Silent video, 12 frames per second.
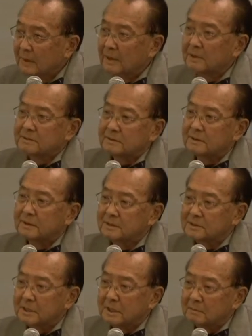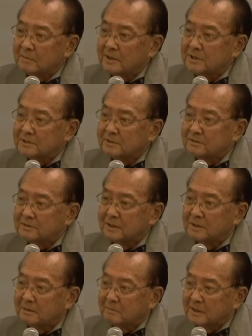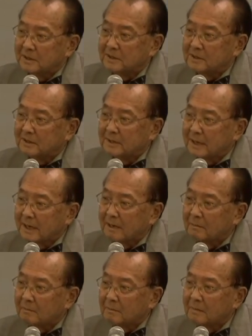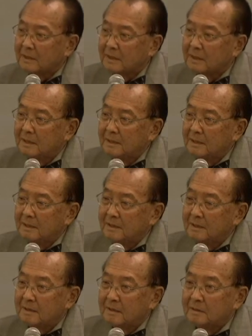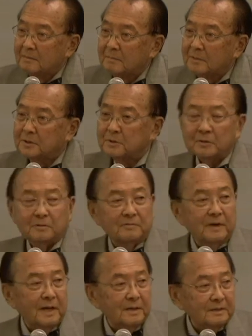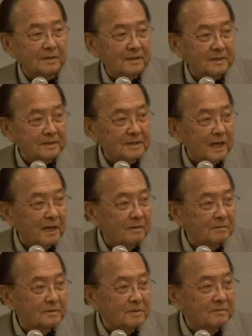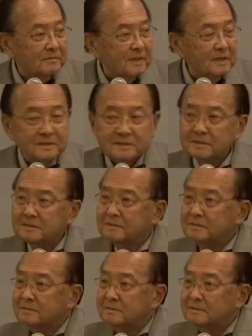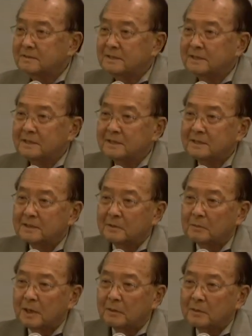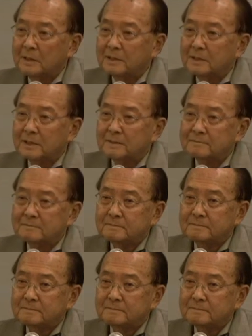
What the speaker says: Yes, there are celebrations in the military camp, but you don't find it in the towns and villages the way we did.